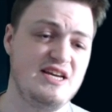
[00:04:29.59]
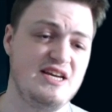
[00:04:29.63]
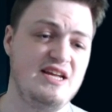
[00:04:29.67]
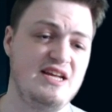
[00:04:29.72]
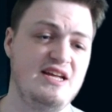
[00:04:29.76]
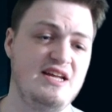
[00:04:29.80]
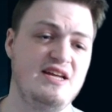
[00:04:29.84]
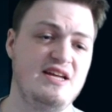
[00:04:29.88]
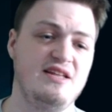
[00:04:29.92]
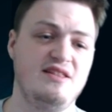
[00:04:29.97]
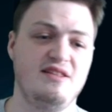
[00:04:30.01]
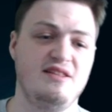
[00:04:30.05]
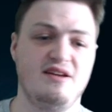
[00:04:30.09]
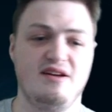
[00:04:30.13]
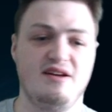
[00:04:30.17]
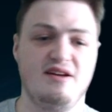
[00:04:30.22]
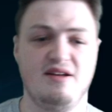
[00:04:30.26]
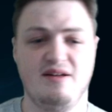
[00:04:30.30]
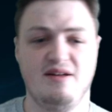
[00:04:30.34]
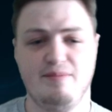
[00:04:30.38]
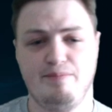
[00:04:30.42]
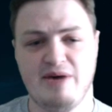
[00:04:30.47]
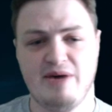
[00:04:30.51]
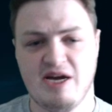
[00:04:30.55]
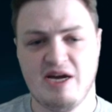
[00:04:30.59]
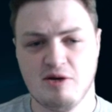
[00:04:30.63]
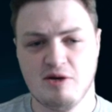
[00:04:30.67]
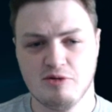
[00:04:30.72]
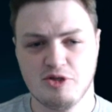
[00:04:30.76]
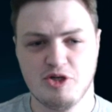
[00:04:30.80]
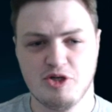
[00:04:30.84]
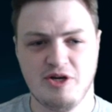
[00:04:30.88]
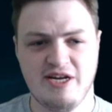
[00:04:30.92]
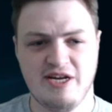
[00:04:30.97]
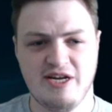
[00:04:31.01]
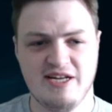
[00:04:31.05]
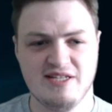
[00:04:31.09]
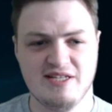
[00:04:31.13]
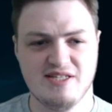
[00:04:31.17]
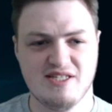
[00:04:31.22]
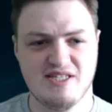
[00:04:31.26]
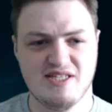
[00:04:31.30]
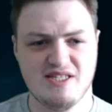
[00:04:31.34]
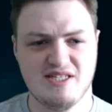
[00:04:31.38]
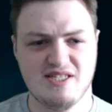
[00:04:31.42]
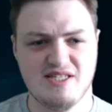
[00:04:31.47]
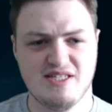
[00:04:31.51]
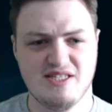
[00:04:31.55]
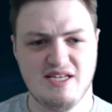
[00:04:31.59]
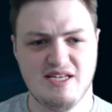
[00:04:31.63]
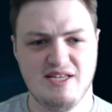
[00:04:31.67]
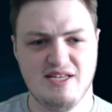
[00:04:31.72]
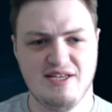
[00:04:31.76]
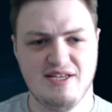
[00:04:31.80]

And Battle Trance